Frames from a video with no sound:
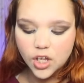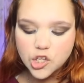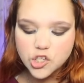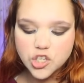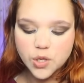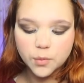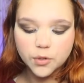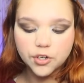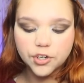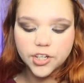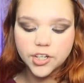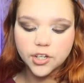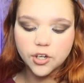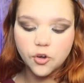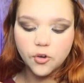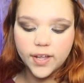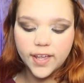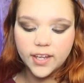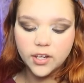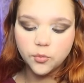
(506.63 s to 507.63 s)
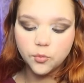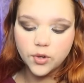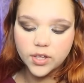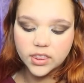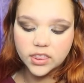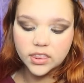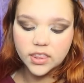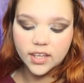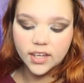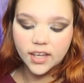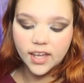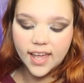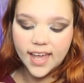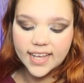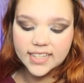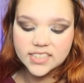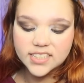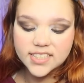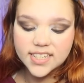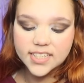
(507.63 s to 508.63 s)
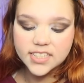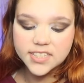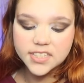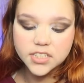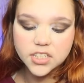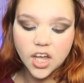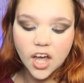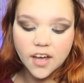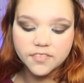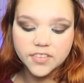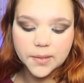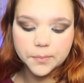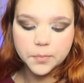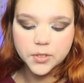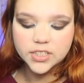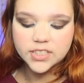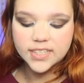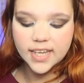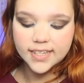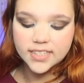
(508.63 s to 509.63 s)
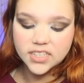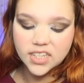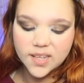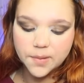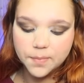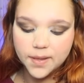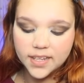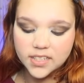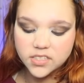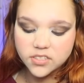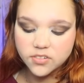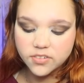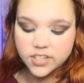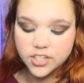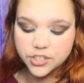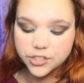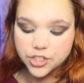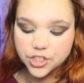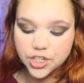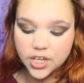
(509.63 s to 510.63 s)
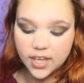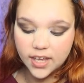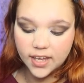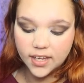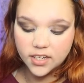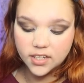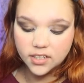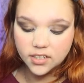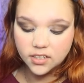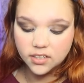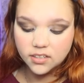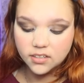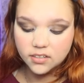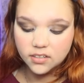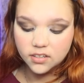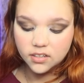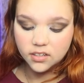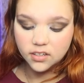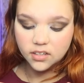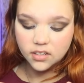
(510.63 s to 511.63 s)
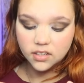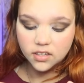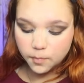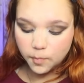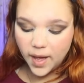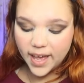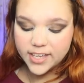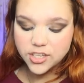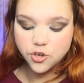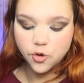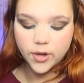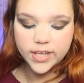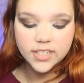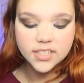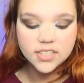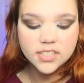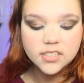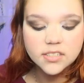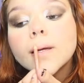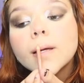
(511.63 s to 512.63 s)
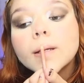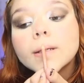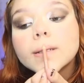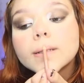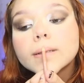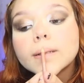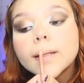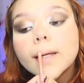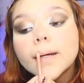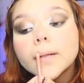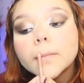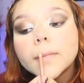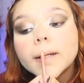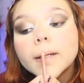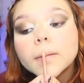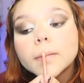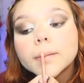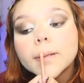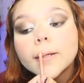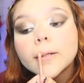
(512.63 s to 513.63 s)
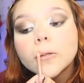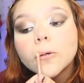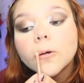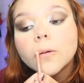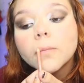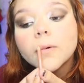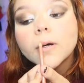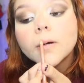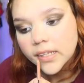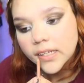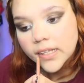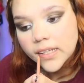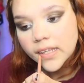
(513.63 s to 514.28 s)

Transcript: So I'm going to go in with the Essence Soft and Precise Lip Pencil in shade My Choice. And just line my lips like normal.